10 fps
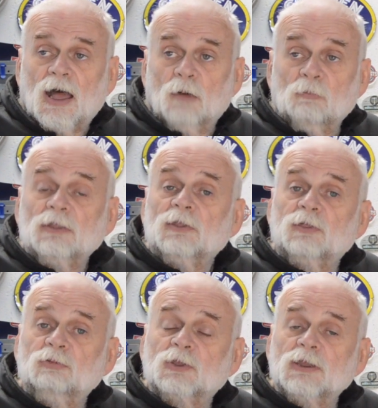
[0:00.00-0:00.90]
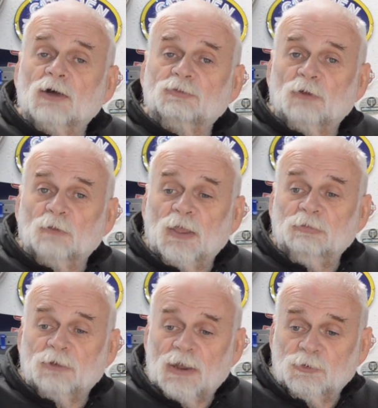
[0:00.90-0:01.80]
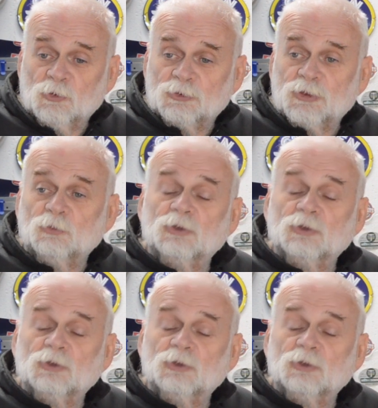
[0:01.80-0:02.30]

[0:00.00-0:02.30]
a month of looking after my baby granddaughter,